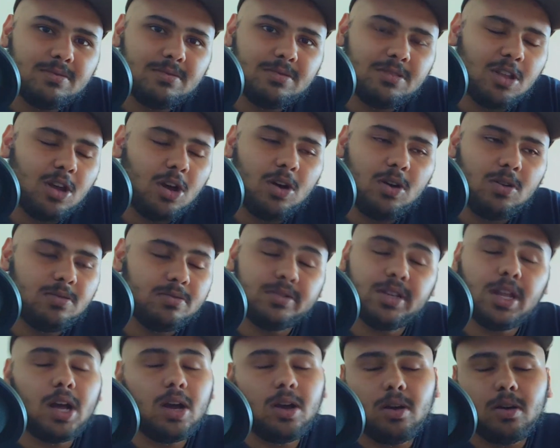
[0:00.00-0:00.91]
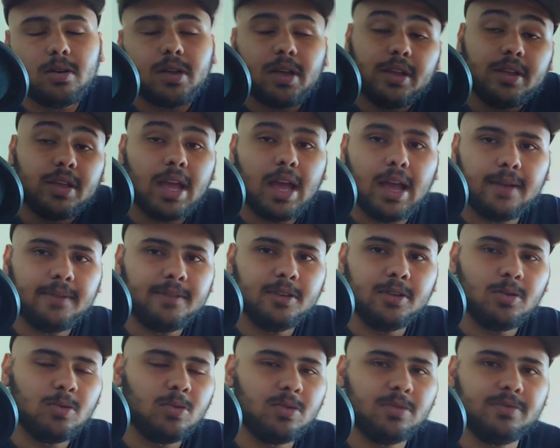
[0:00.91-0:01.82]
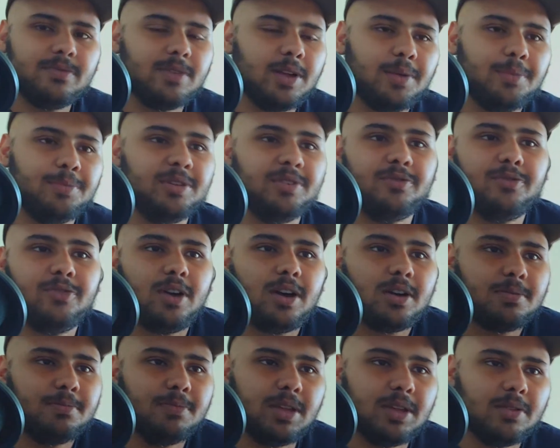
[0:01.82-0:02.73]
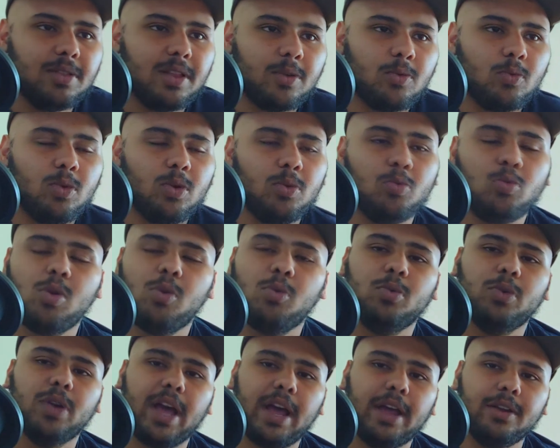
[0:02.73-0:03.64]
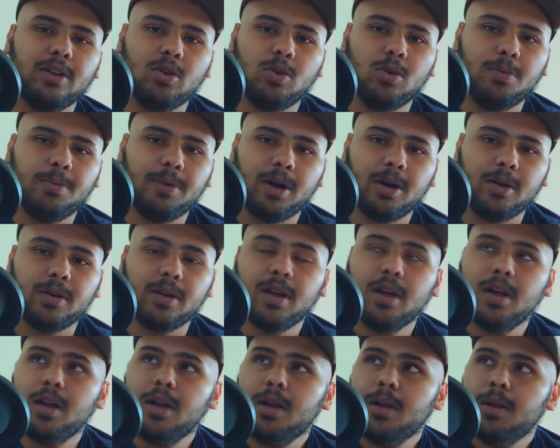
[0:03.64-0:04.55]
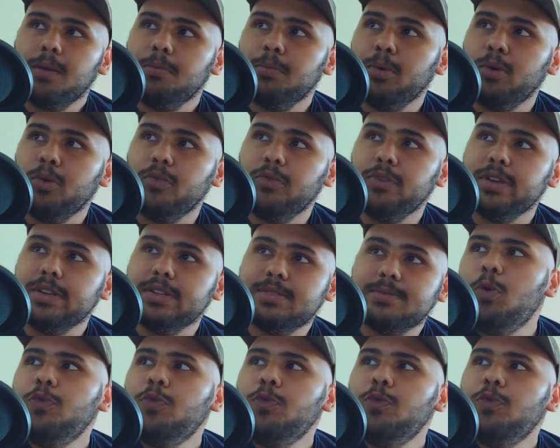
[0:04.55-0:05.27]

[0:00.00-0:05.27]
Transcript: No, no, okay, yeah, I mean, fuck me. Like, what would I know about movies?